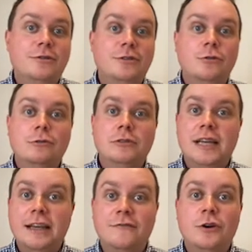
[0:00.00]
or
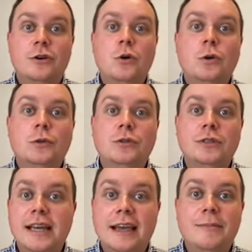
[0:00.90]
take phone calls or
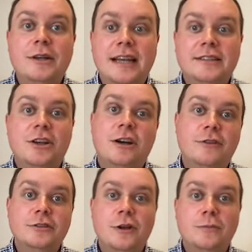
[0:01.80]
take emails outside of
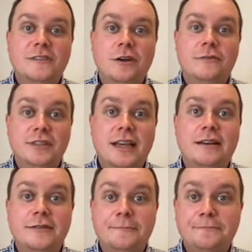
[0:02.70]
those office
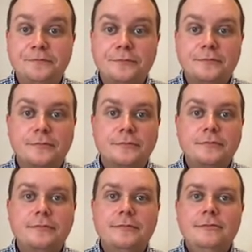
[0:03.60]
hours.
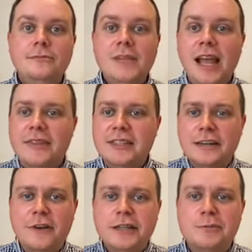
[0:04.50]
And the
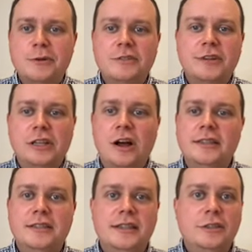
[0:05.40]
Settify experience for
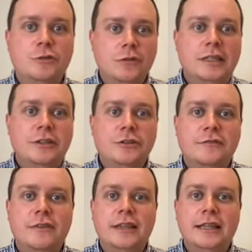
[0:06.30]
clients is really
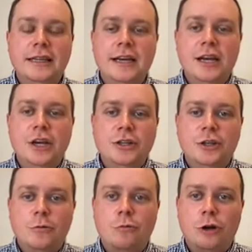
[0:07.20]
user-friendly.
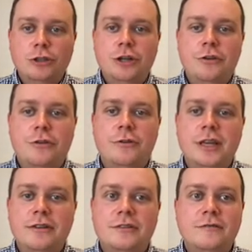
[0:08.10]
So what I'll show you through
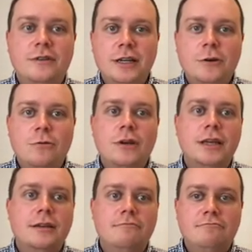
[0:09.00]
here is a very
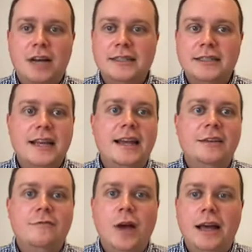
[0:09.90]
quick understanding
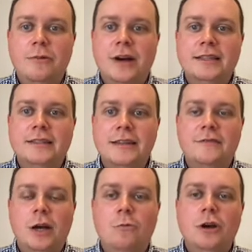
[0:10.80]
of how the way
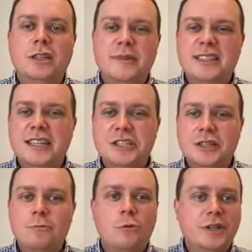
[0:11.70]
Settify works. But essentially
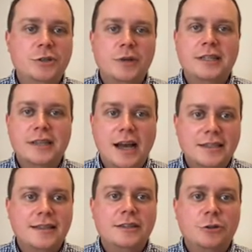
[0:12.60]
what we're doing is
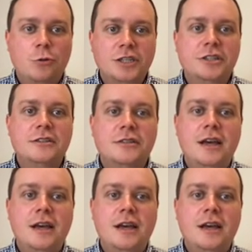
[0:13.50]
asking questions